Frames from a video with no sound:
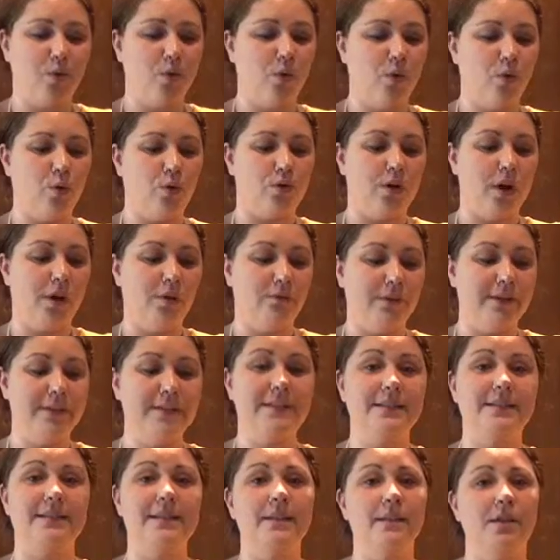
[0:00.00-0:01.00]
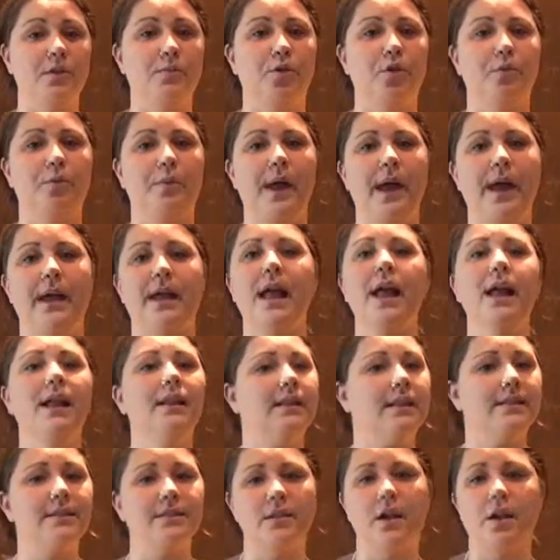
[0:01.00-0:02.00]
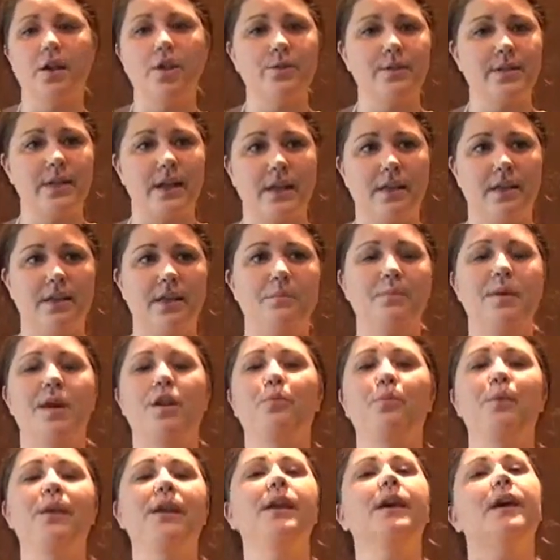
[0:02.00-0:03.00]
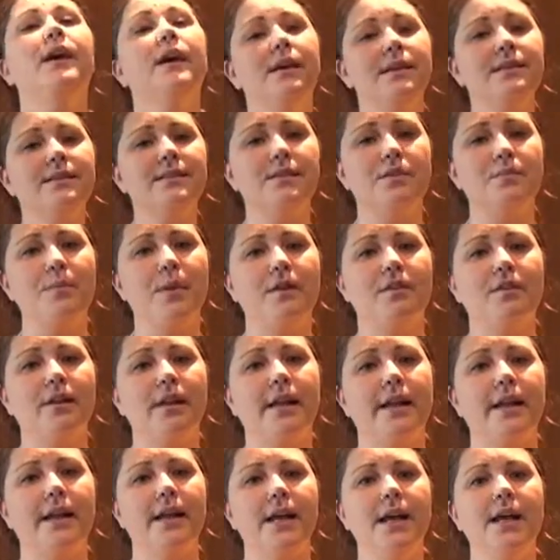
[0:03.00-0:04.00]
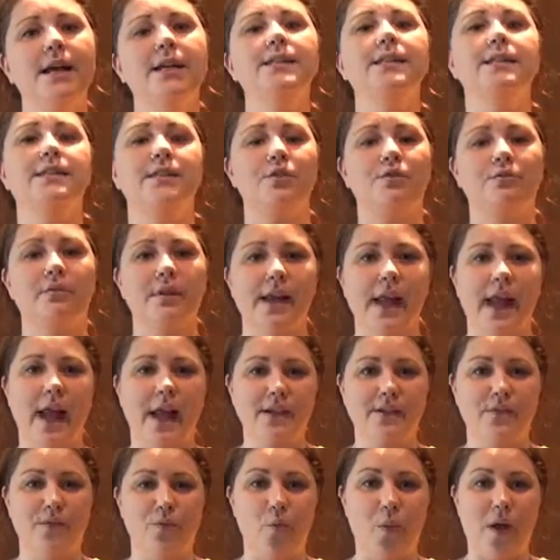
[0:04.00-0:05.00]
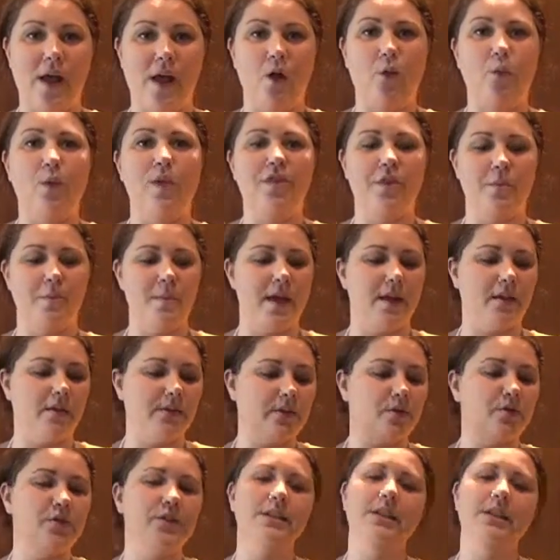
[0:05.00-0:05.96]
bowl or a resealable bag. Let's not use anything metal because the marinade doesn't react well with the metal. So